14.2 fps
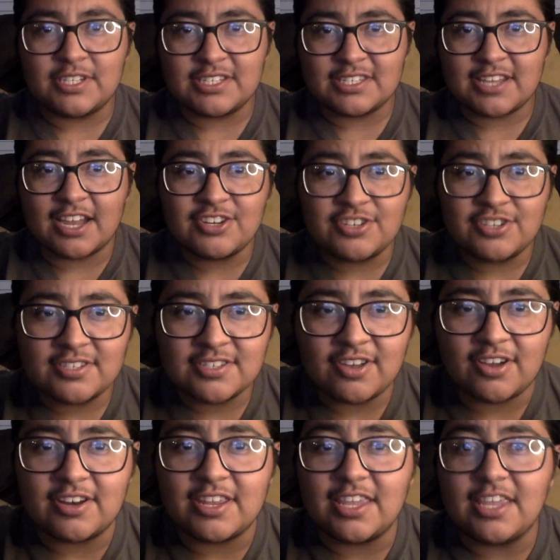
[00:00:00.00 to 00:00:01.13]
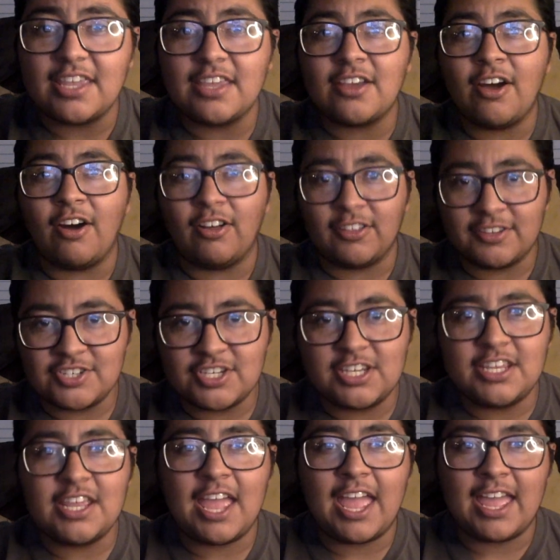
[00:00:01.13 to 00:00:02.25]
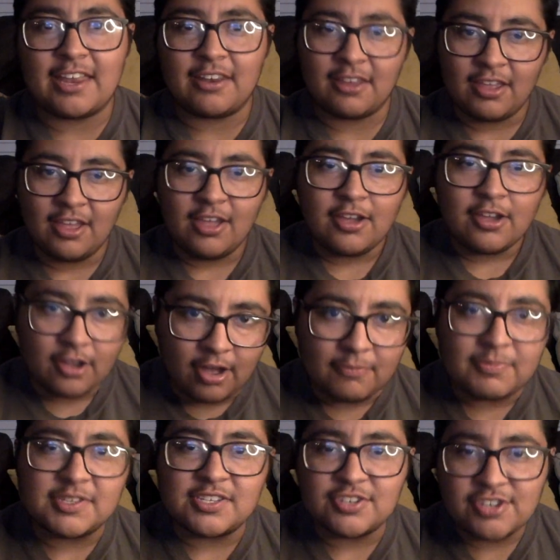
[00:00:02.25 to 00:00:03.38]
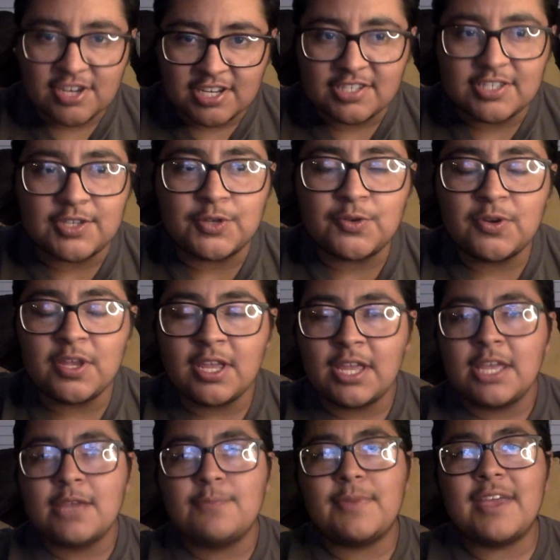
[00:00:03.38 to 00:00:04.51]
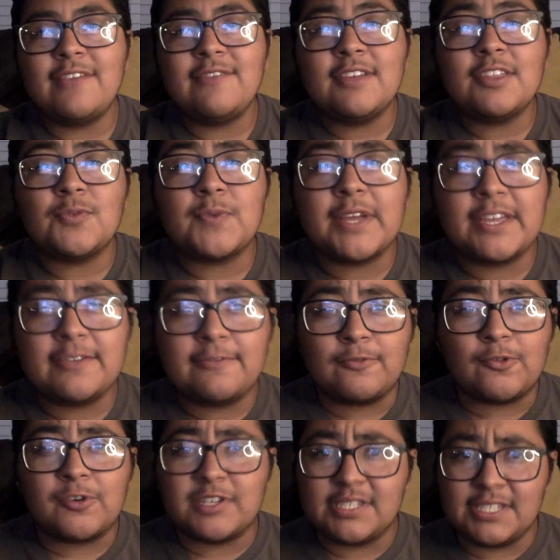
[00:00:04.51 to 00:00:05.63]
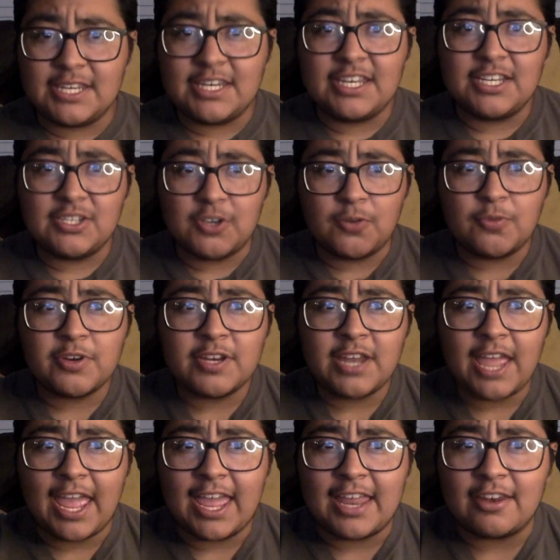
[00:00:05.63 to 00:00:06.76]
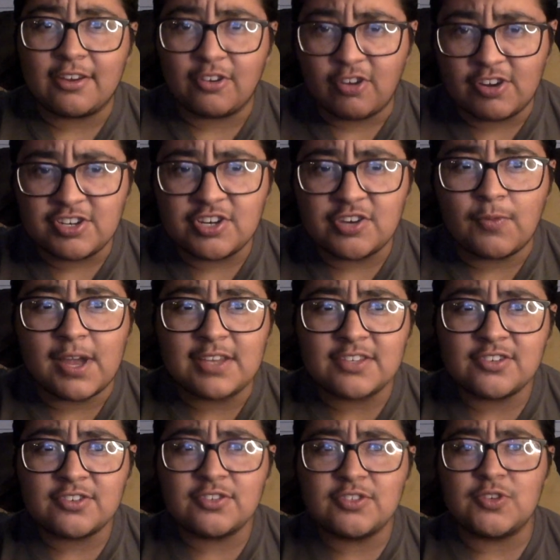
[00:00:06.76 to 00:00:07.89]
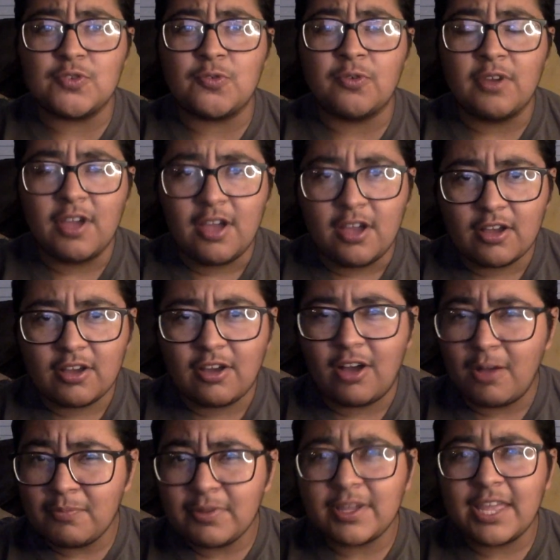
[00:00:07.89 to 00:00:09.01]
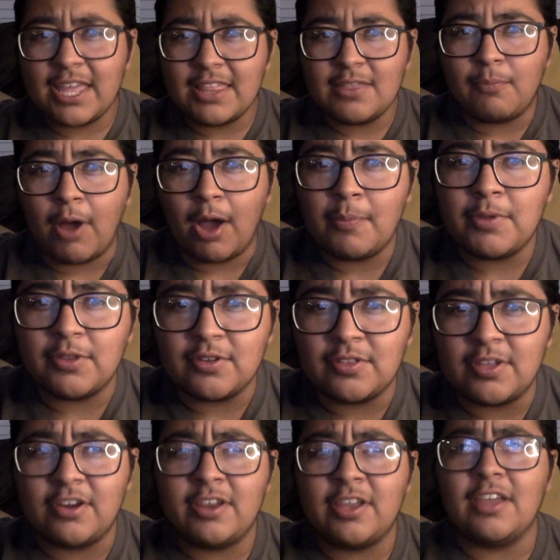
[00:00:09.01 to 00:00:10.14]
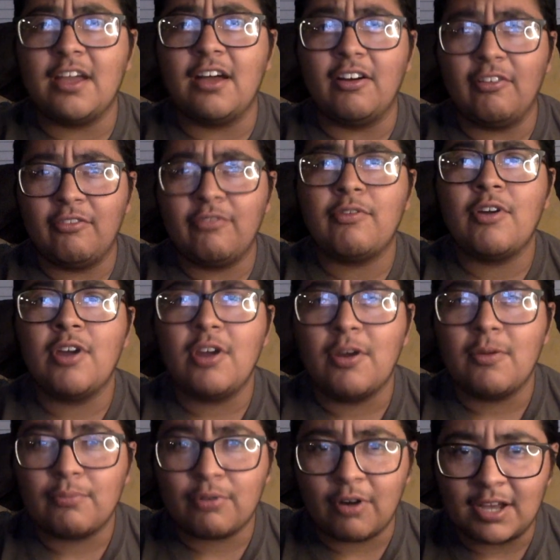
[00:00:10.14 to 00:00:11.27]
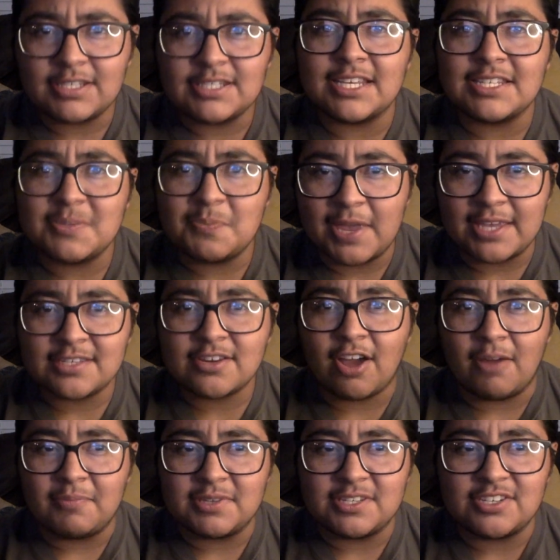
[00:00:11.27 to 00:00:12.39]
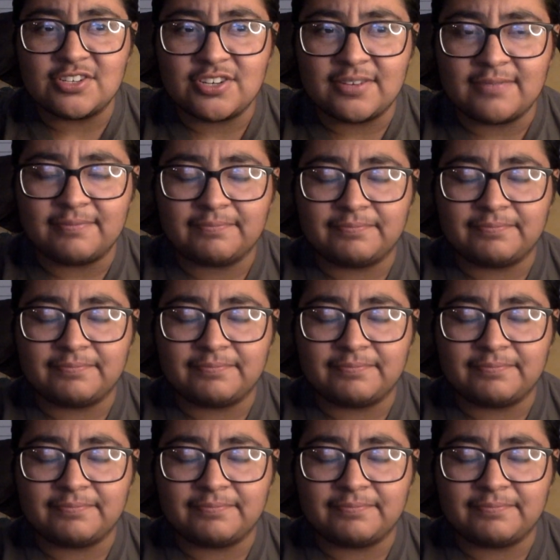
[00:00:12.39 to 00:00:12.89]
discussions on ecology and composition ensued, paving the way for Sidney Dobrin and Christian Weiser to complicate the popular theory of process-based composition.